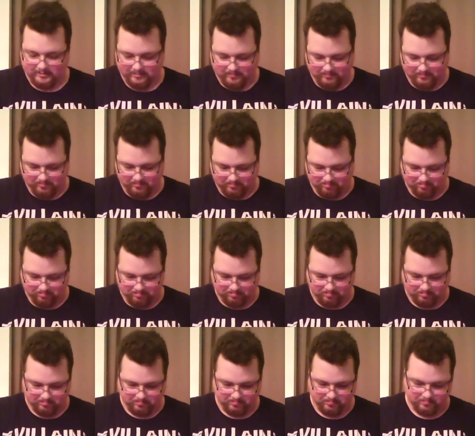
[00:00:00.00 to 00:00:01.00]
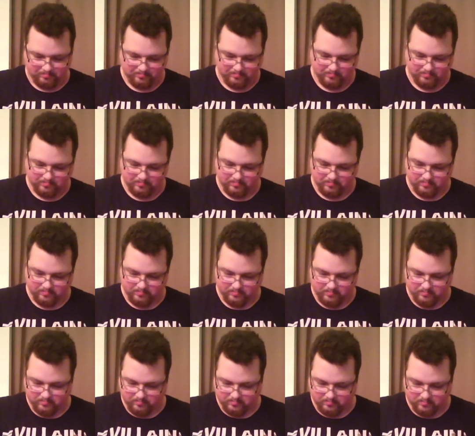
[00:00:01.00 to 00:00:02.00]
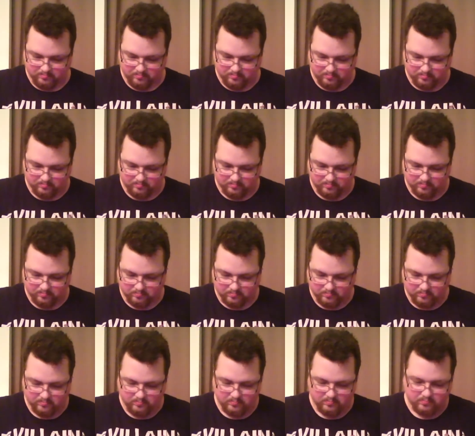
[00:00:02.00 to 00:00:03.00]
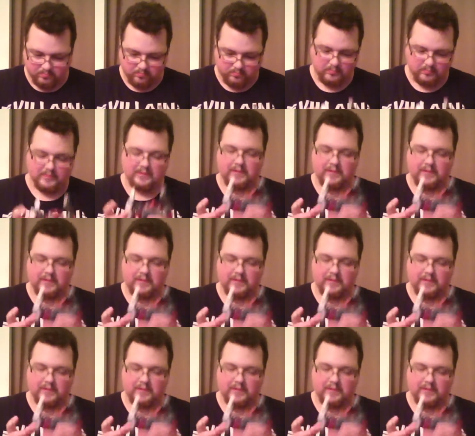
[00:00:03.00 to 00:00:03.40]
[no speech]